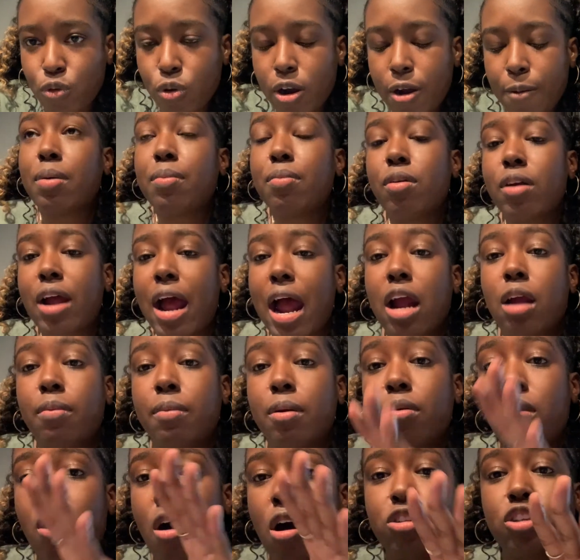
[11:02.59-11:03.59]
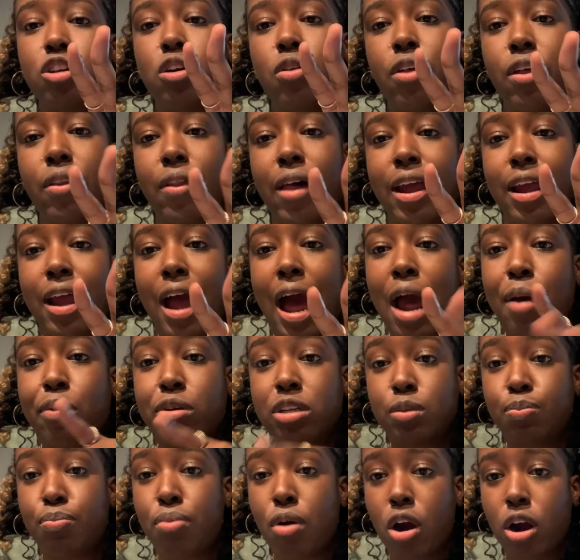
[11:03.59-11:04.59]
I remember also that like I was
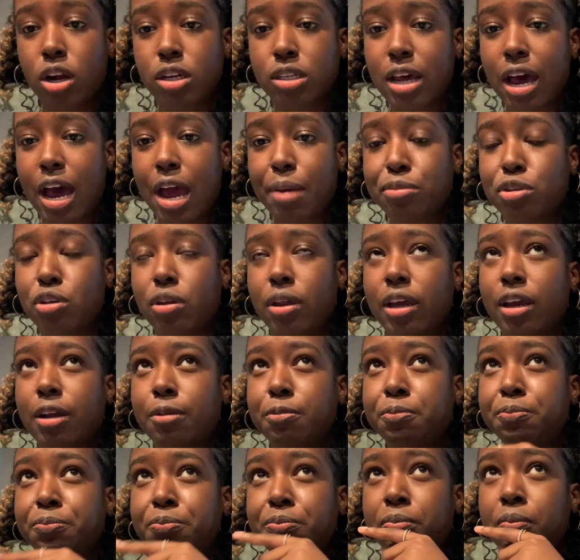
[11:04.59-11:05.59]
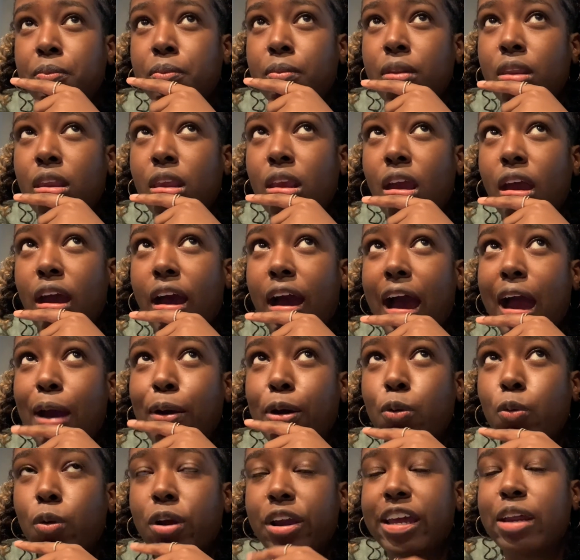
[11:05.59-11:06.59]
part-time, so like I would
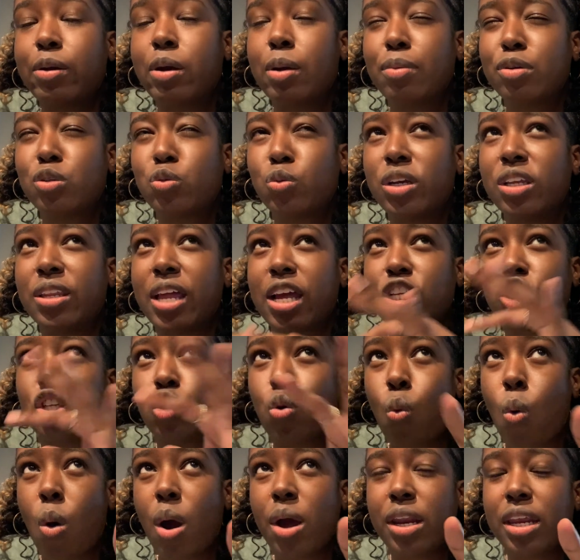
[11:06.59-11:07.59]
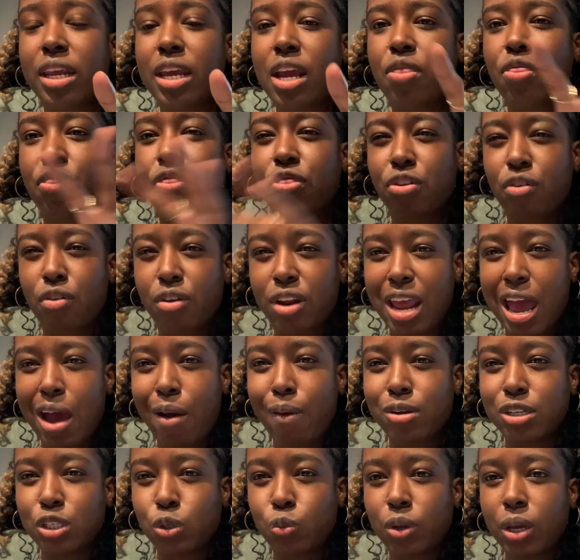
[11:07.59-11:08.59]
work anywhere between like 20 and 30
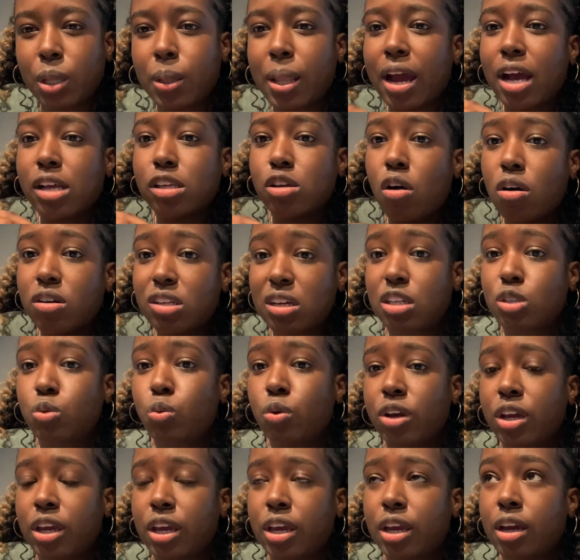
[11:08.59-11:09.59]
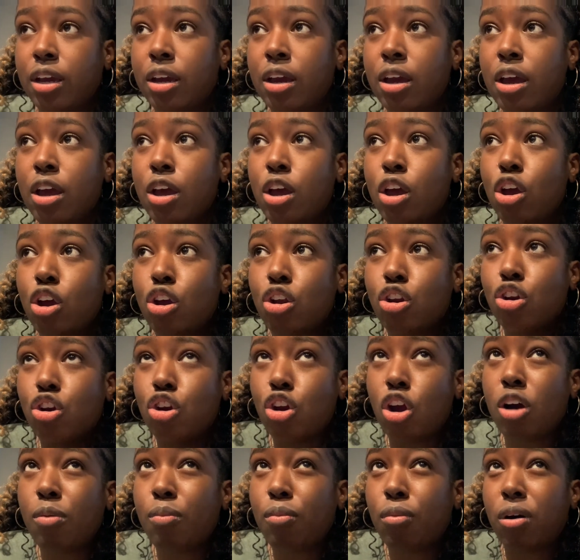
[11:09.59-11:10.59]
hours a week. Like as long as I was working
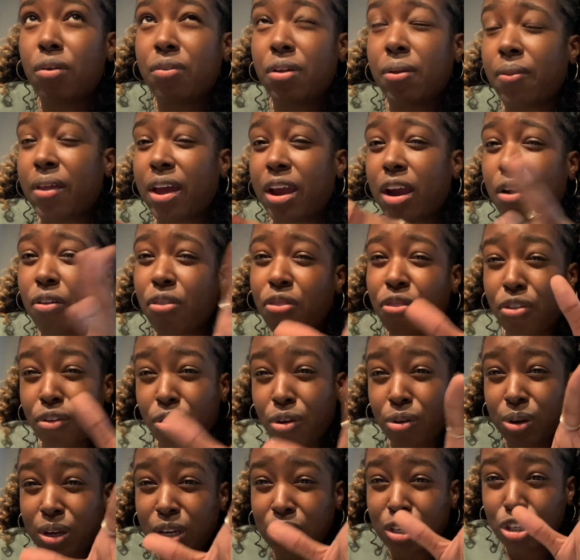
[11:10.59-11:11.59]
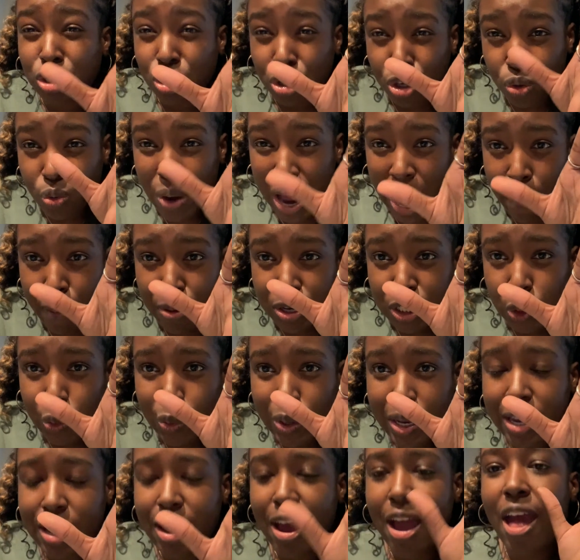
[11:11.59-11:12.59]
no more than like 32 hours a
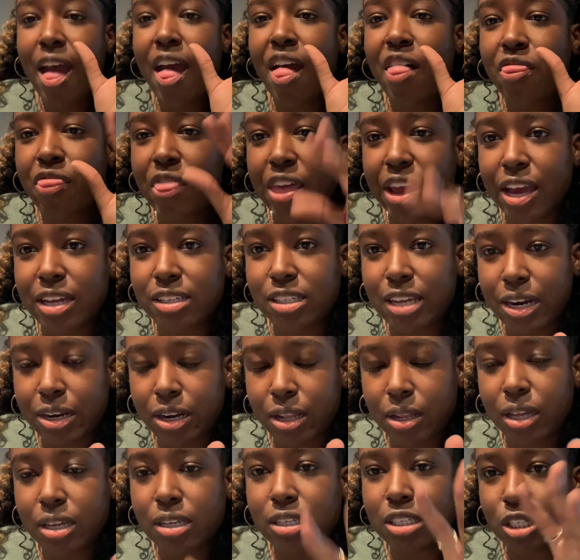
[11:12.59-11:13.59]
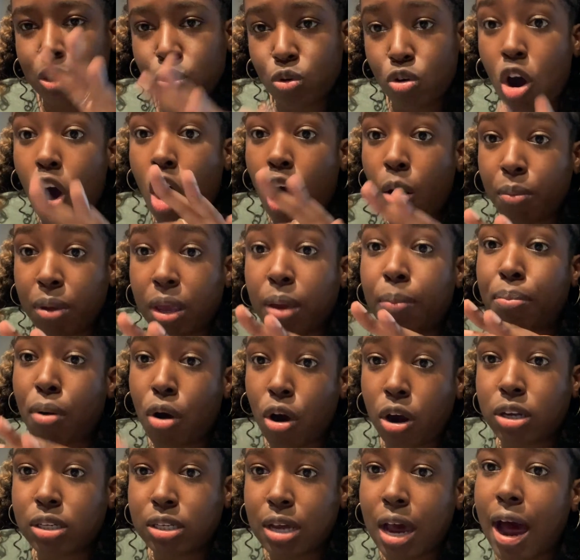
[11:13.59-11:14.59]
week, they could technically still call me
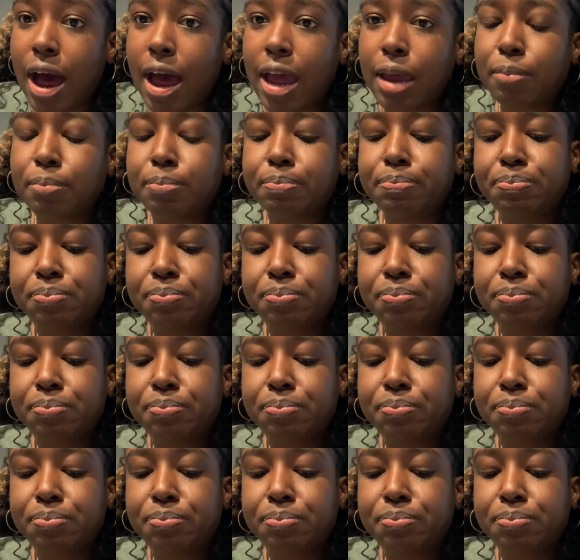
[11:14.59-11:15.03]
part-time.